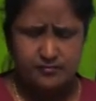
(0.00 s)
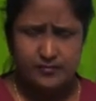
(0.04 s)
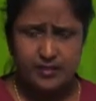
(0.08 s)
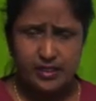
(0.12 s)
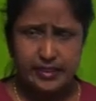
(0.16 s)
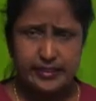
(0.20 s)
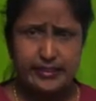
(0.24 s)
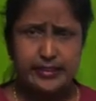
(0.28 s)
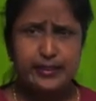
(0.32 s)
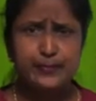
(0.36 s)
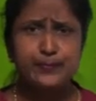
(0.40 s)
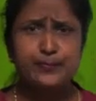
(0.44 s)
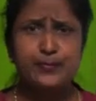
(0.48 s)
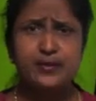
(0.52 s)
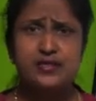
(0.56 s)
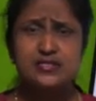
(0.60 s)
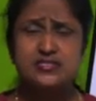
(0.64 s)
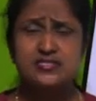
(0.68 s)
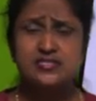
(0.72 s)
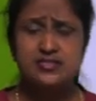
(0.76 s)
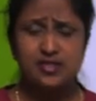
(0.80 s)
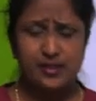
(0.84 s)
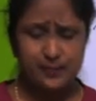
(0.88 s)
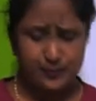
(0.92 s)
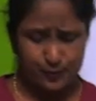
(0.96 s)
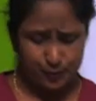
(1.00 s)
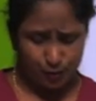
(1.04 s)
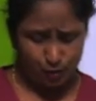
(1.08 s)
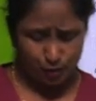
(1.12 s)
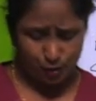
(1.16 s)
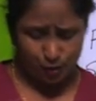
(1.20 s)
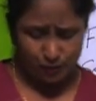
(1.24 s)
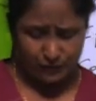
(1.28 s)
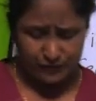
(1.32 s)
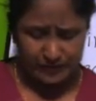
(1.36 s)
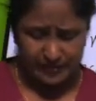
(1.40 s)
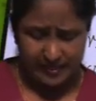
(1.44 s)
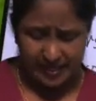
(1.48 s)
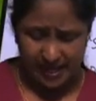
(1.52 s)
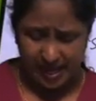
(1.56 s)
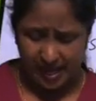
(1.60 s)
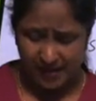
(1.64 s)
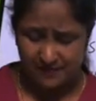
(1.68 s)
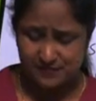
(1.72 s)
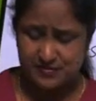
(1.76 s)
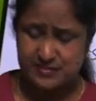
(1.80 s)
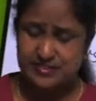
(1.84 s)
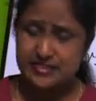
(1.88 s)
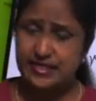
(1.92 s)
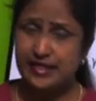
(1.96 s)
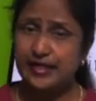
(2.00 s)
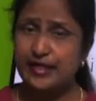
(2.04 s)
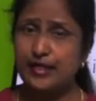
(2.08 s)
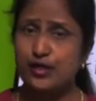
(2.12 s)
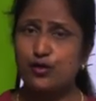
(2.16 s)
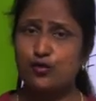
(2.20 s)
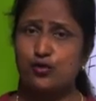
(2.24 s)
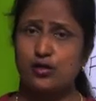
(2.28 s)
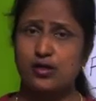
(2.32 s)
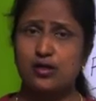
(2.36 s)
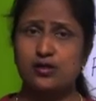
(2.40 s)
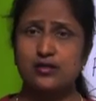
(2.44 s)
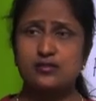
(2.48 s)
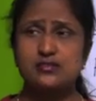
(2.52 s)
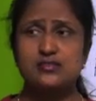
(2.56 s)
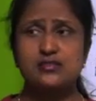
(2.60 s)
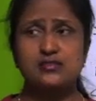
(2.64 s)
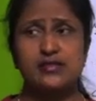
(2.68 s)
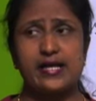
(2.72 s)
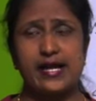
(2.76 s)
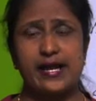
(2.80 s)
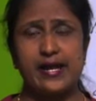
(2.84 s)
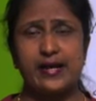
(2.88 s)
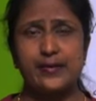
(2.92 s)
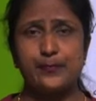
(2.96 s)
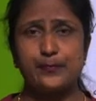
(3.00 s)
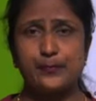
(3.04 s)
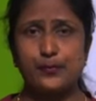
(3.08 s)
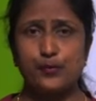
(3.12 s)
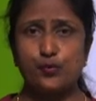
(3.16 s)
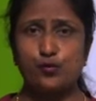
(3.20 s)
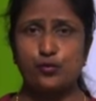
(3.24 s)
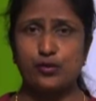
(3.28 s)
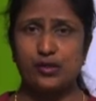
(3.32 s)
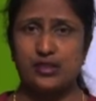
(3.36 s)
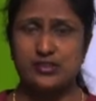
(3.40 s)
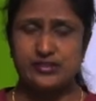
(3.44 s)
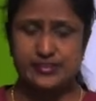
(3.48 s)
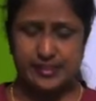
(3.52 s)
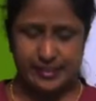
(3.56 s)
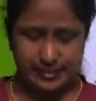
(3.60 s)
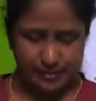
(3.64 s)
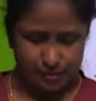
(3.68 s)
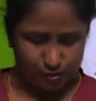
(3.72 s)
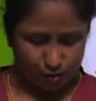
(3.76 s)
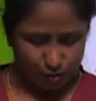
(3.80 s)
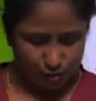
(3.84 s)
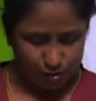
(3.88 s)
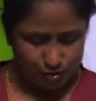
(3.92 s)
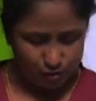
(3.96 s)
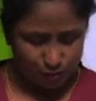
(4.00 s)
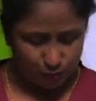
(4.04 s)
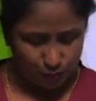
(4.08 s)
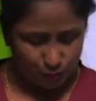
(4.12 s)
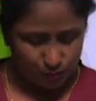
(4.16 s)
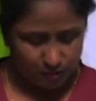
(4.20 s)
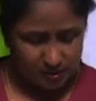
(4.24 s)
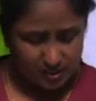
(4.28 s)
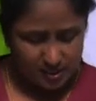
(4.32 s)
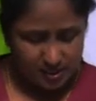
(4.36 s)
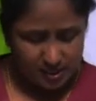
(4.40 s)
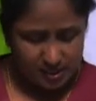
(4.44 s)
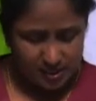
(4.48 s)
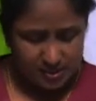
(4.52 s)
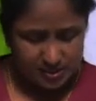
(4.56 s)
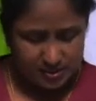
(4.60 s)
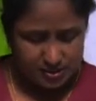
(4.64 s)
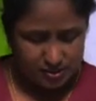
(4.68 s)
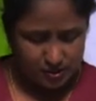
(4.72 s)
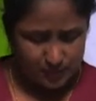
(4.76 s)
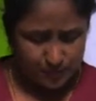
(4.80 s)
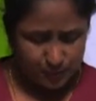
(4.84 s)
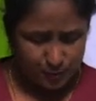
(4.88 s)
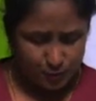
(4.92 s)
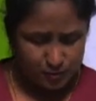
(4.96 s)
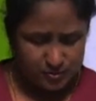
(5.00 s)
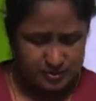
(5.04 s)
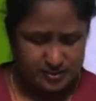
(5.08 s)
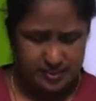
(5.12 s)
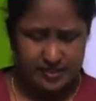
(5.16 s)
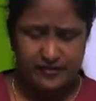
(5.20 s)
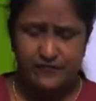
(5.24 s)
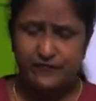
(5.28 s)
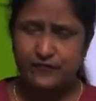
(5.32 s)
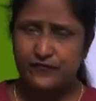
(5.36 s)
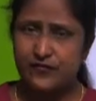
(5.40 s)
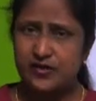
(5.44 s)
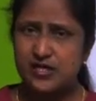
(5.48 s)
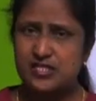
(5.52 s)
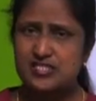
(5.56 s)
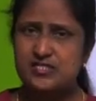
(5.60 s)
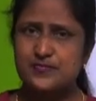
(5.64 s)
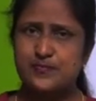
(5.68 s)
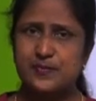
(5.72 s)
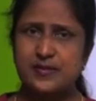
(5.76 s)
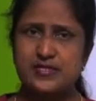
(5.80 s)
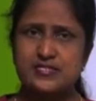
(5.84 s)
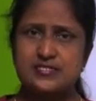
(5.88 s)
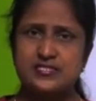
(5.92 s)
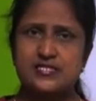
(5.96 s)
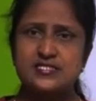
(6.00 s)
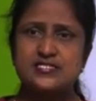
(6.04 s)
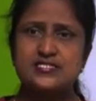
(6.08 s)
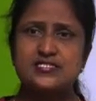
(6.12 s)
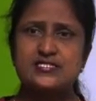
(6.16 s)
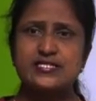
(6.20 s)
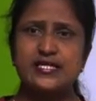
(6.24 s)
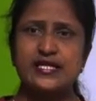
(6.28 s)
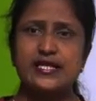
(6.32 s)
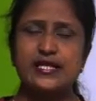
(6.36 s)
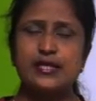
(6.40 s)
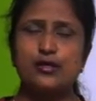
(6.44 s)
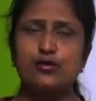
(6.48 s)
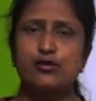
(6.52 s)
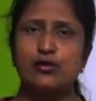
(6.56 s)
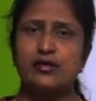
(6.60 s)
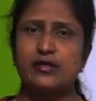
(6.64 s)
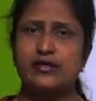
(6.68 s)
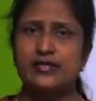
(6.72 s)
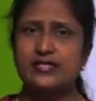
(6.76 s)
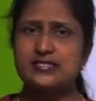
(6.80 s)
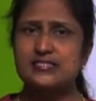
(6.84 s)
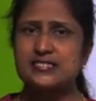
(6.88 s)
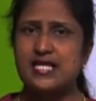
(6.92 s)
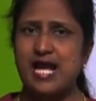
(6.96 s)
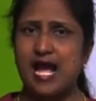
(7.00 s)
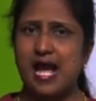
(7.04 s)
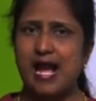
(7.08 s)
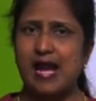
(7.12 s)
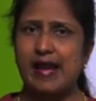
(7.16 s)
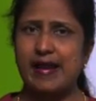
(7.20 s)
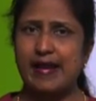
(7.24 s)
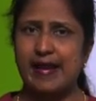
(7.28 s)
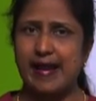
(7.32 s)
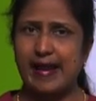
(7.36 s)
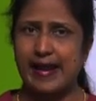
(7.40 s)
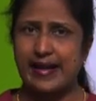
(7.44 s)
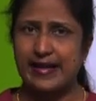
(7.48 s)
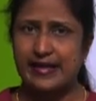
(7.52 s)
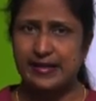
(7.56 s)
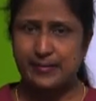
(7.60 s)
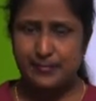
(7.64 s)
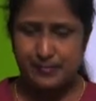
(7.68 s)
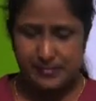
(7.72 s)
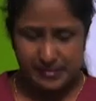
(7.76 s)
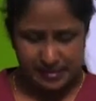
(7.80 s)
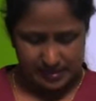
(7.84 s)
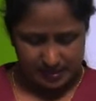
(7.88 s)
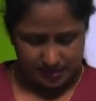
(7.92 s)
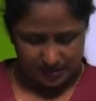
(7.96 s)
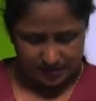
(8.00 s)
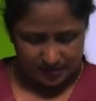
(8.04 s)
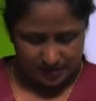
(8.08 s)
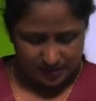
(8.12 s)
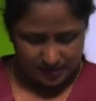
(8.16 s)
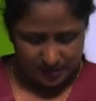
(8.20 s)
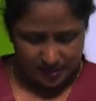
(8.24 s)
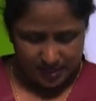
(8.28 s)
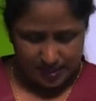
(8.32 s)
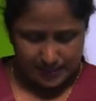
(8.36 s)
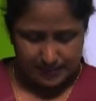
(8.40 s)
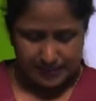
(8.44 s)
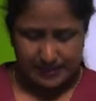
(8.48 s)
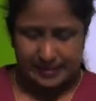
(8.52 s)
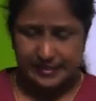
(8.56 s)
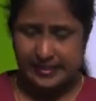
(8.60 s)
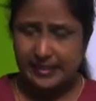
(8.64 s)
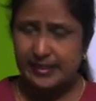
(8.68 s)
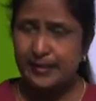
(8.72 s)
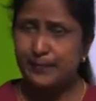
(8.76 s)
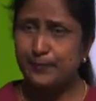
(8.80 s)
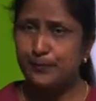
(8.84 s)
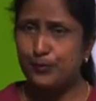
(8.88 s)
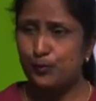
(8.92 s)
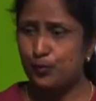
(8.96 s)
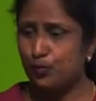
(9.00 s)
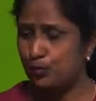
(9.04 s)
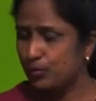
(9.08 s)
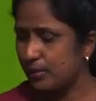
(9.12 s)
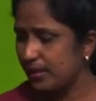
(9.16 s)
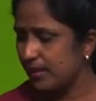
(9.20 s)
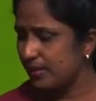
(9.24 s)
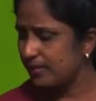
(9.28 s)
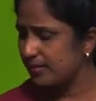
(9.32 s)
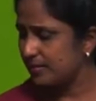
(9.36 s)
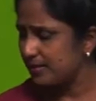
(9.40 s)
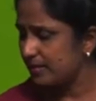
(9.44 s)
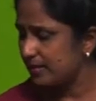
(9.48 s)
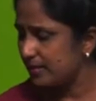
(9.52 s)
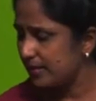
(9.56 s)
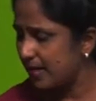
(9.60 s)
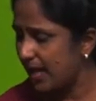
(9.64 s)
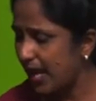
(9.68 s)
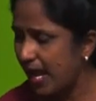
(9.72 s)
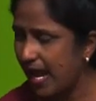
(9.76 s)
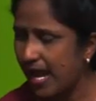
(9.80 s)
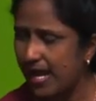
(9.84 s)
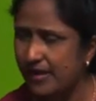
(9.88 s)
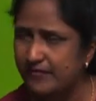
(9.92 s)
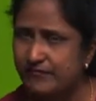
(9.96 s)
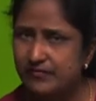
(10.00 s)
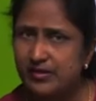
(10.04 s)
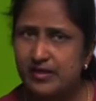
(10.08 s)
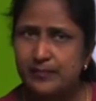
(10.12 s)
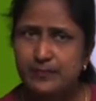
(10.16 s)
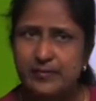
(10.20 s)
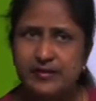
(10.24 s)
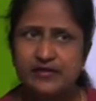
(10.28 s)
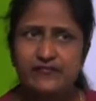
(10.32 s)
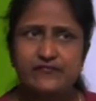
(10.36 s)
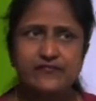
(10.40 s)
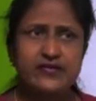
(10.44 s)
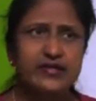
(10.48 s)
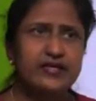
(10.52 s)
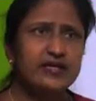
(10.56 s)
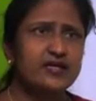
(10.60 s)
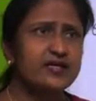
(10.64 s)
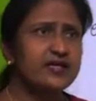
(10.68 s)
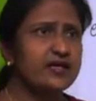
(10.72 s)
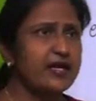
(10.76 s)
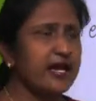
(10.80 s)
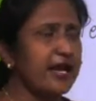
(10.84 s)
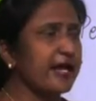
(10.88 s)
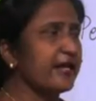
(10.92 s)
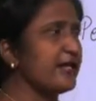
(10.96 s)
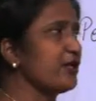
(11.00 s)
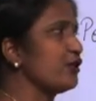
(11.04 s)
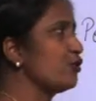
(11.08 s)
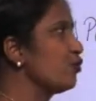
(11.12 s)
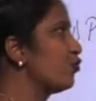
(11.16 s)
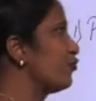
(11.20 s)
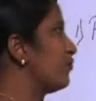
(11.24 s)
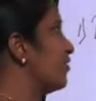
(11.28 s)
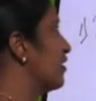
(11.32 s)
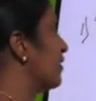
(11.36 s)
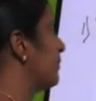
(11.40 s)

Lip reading: in personal pronoun we have singular and plural gender also. Suppose in first person singular is I and me, but in plural I will be we and you will